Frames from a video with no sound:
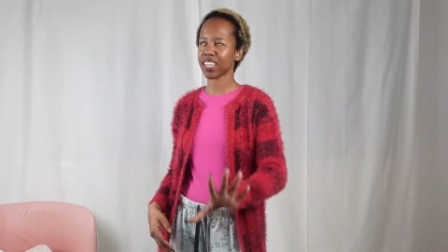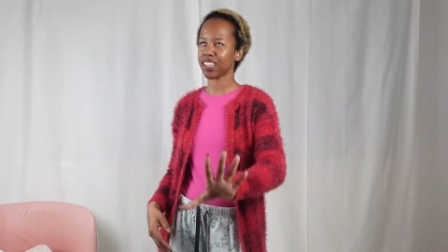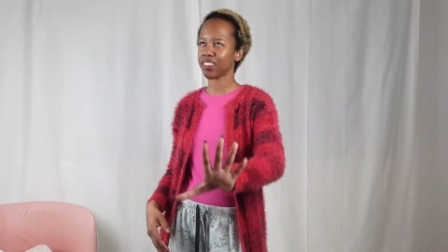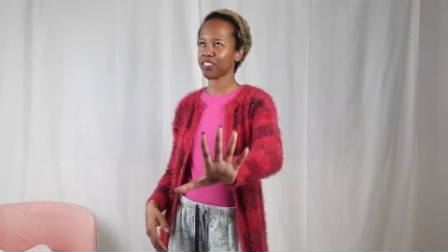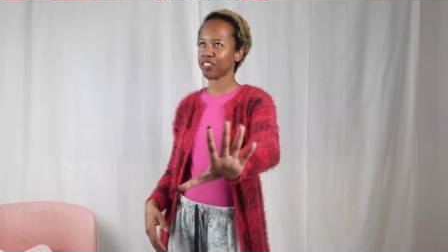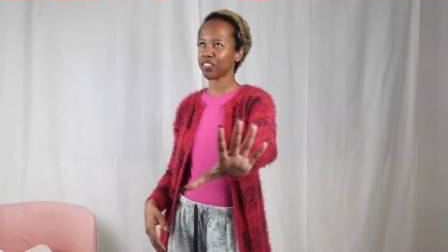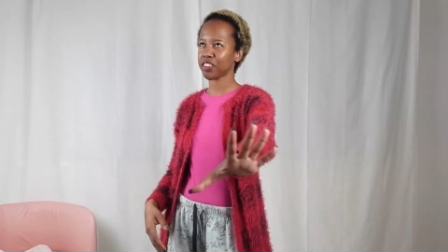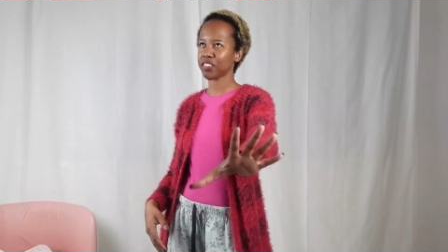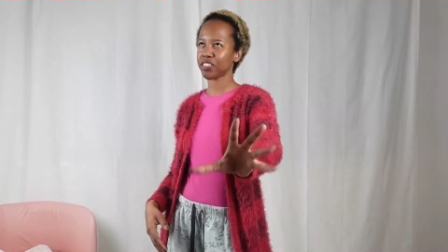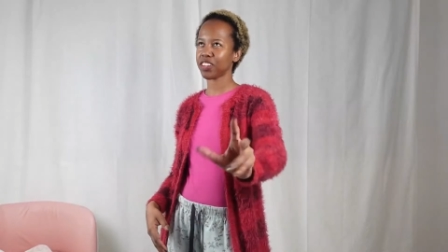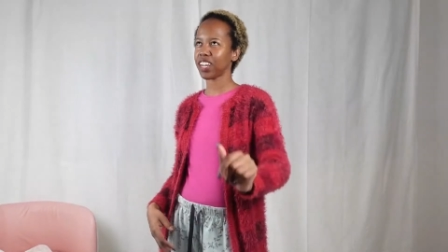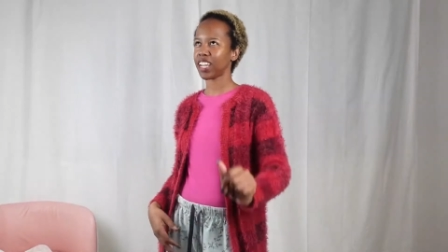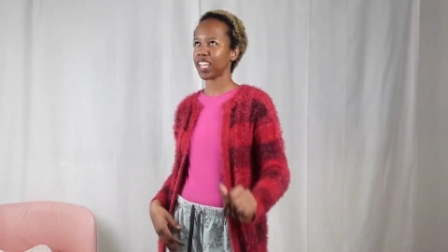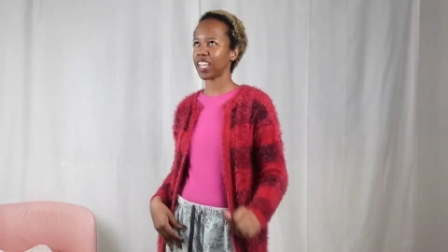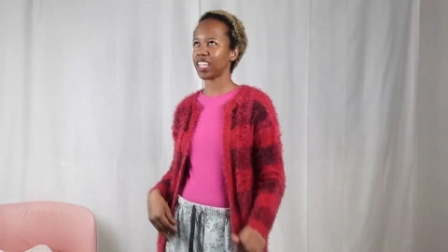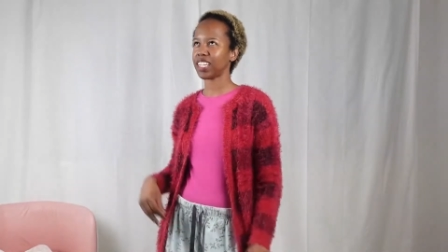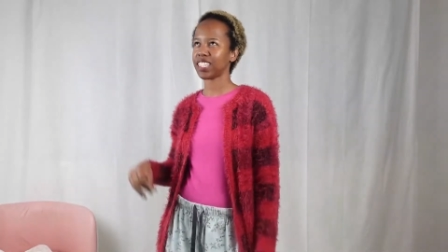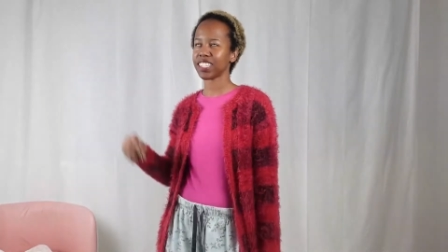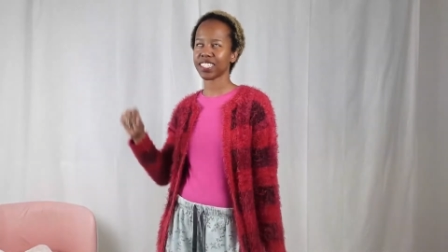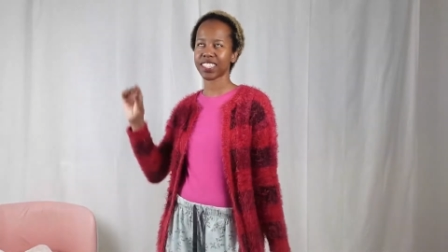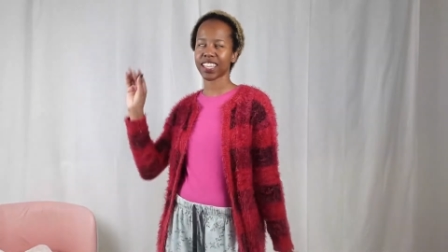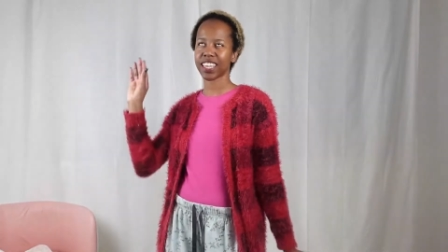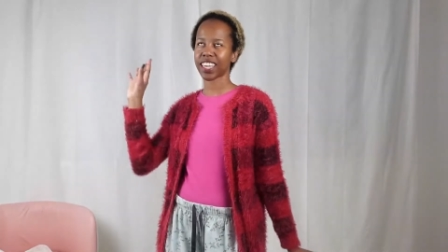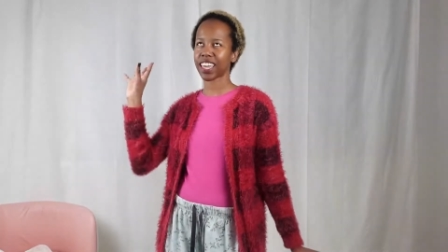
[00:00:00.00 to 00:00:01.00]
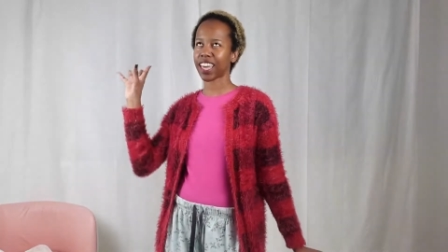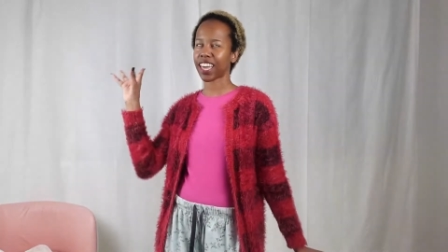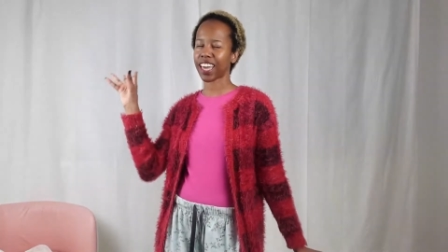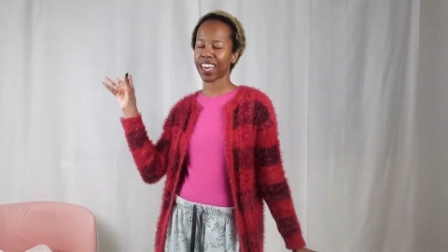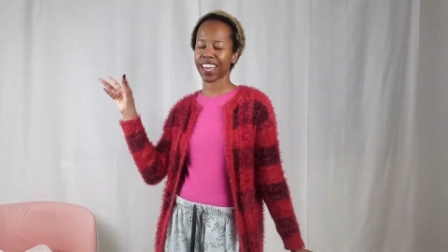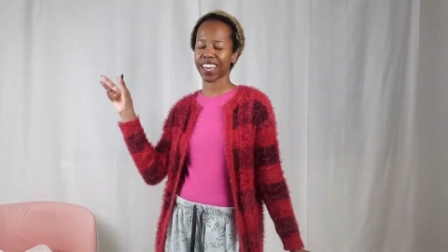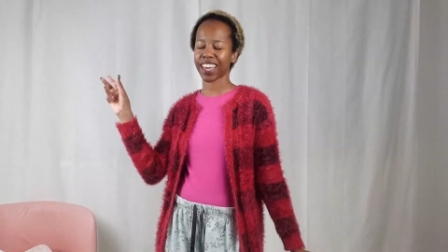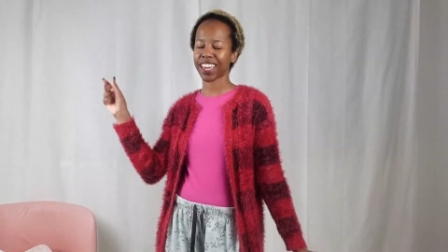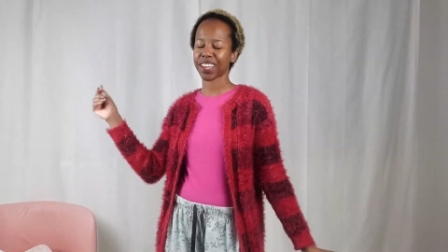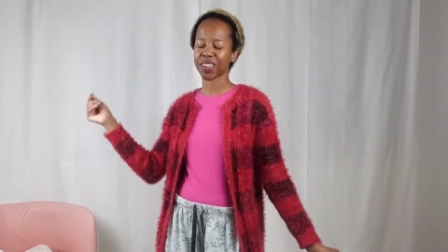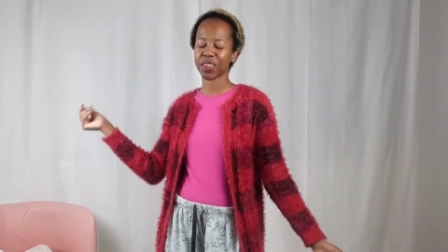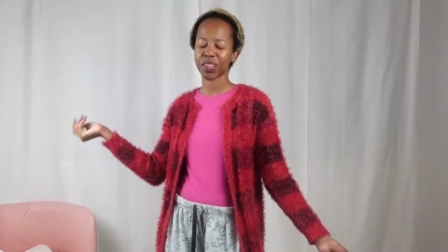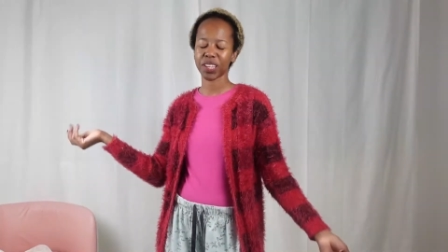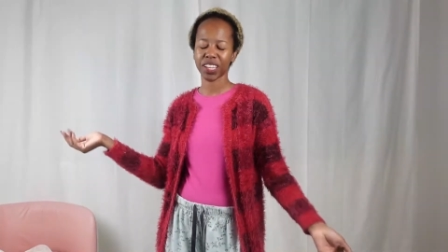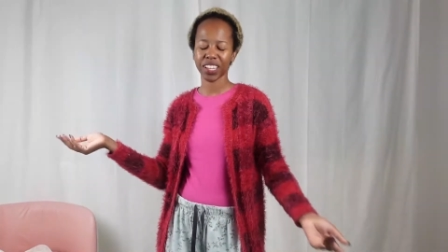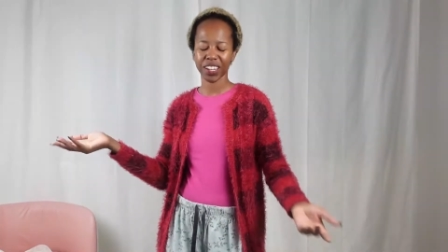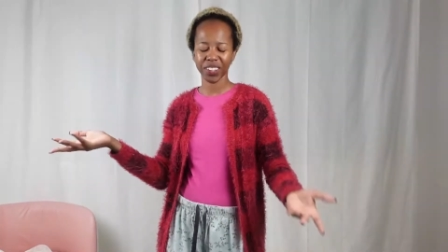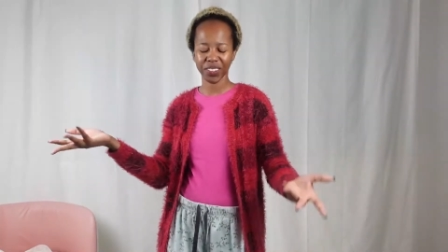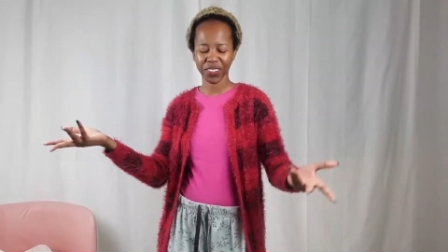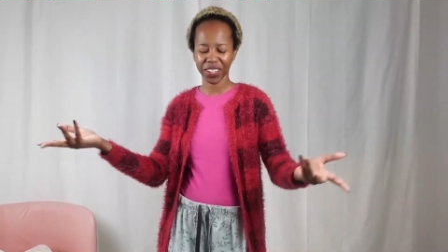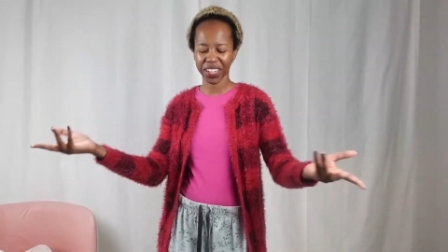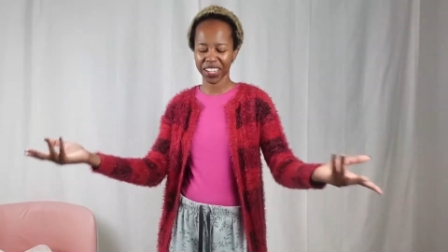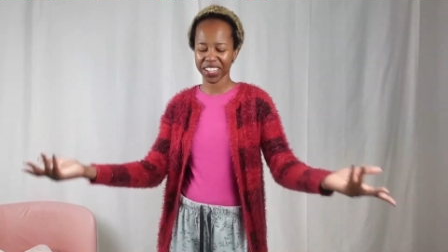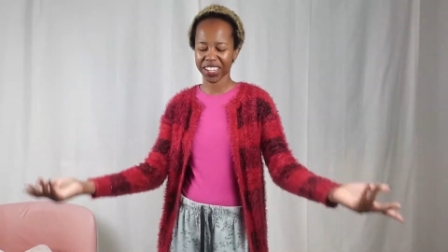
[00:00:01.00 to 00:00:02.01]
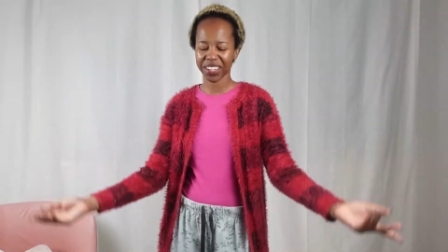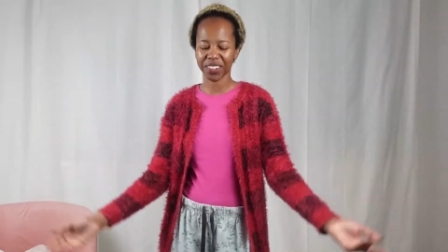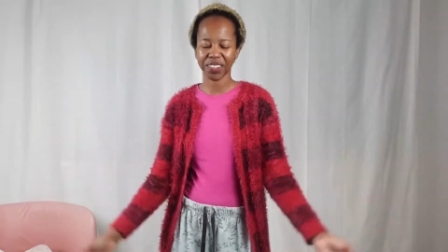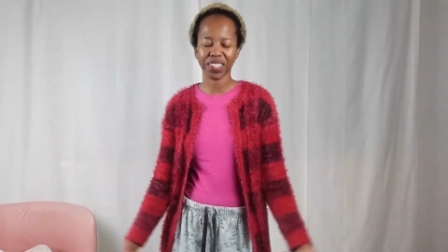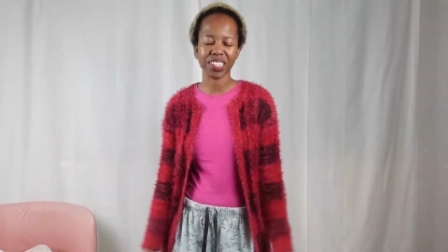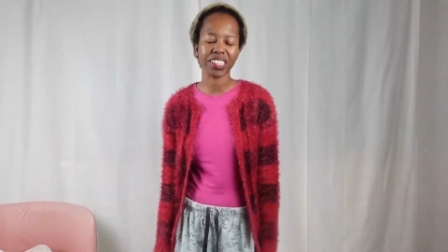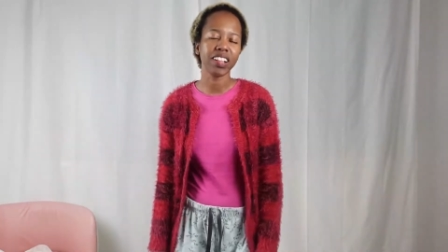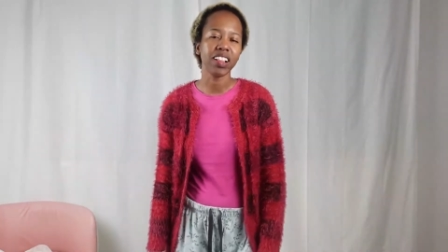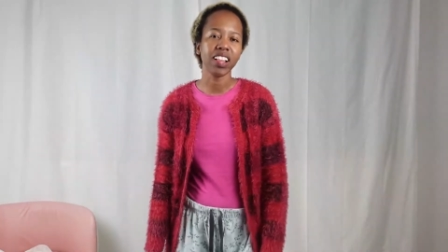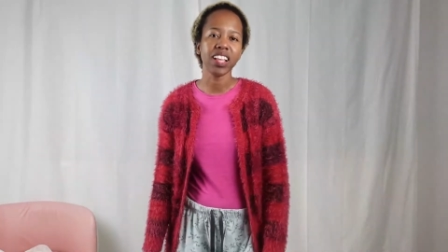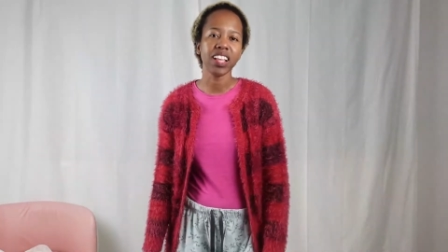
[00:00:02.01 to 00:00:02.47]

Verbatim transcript: if you relate say hey anyway anyway